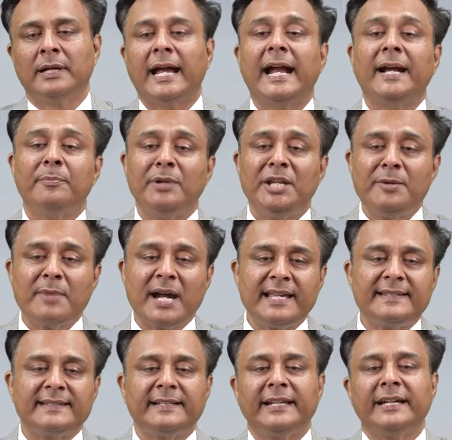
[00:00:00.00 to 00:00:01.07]
and
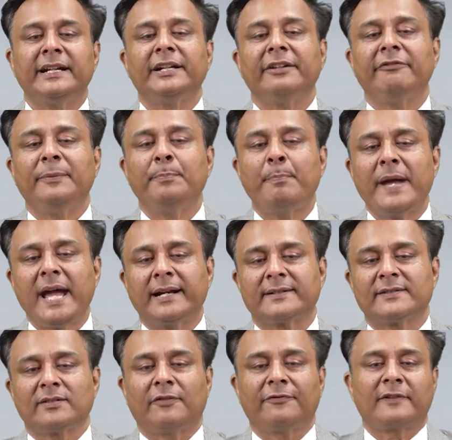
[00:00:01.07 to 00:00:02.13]
minimize the negative
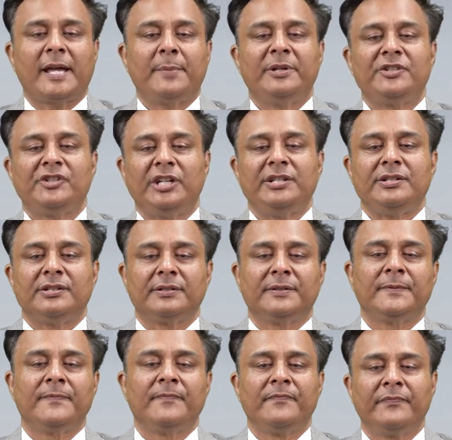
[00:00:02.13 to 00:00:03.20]
impacts of climate change
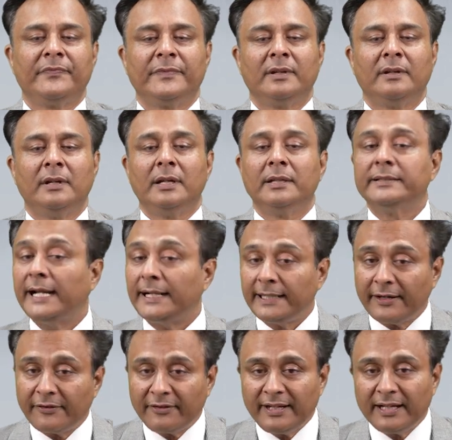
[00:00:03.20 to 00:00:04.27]
that
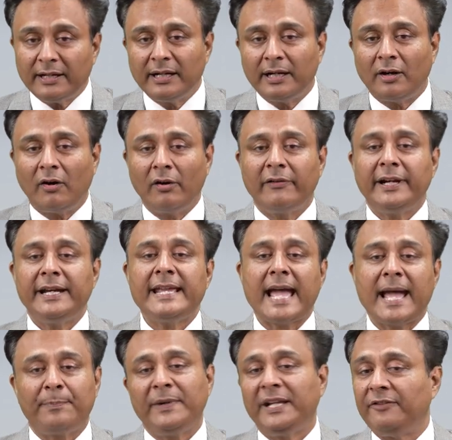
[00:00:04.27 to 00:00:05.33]
are already
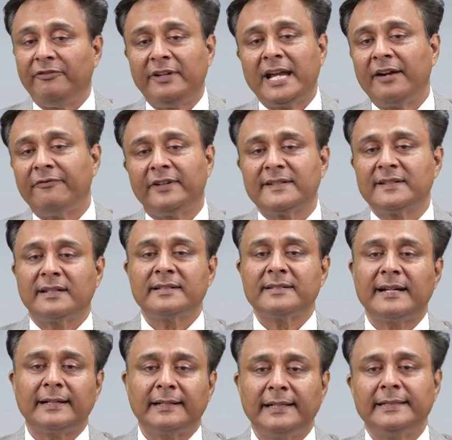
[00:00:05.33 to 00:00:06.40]
happening, we have discussed
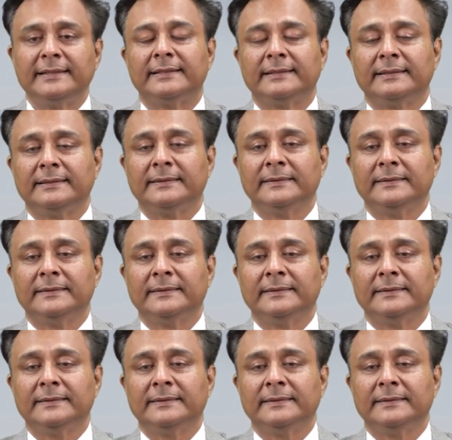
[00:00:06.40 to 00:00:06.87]
at length.